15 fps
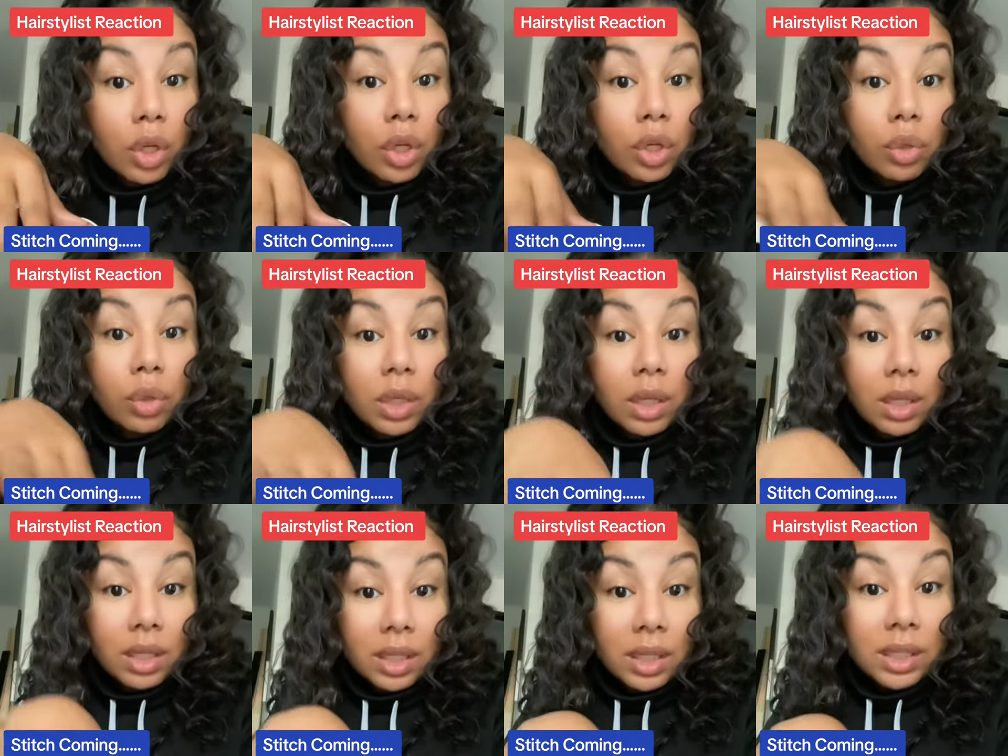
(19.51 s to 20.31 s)
You need to
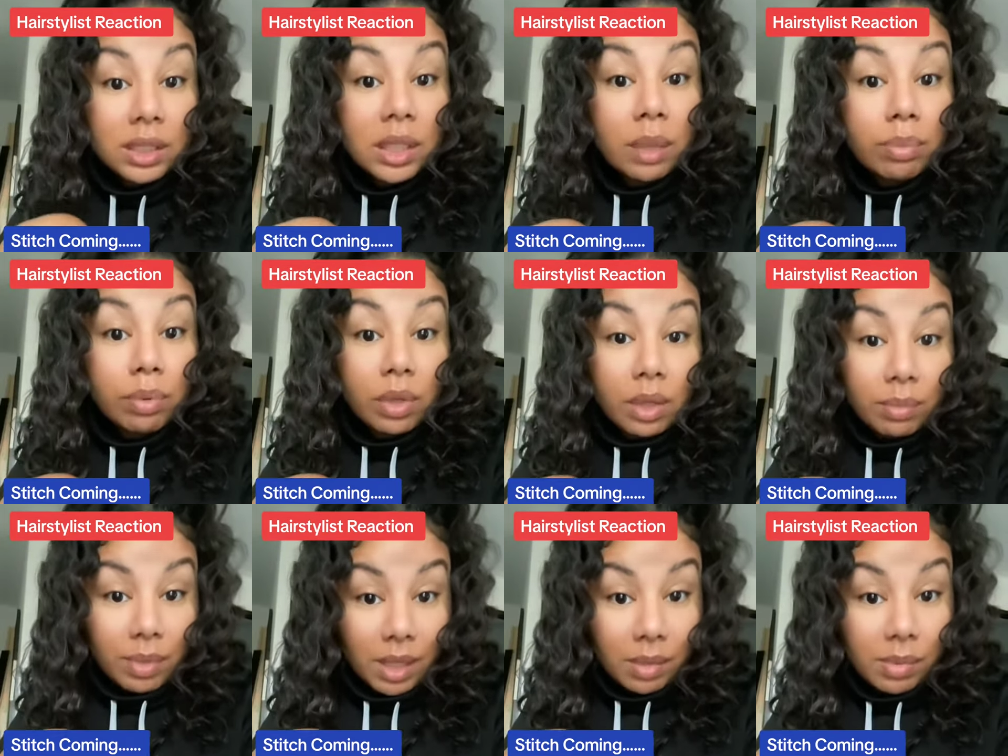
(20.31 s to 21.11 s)
ease up on a
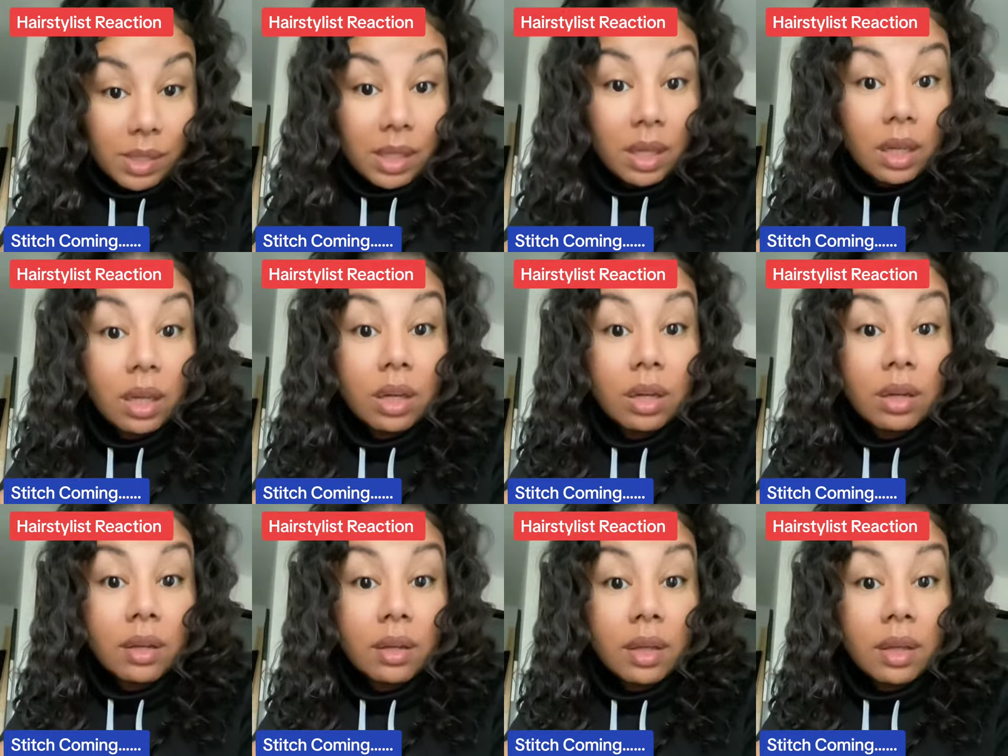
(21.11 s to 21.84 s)
baby hair,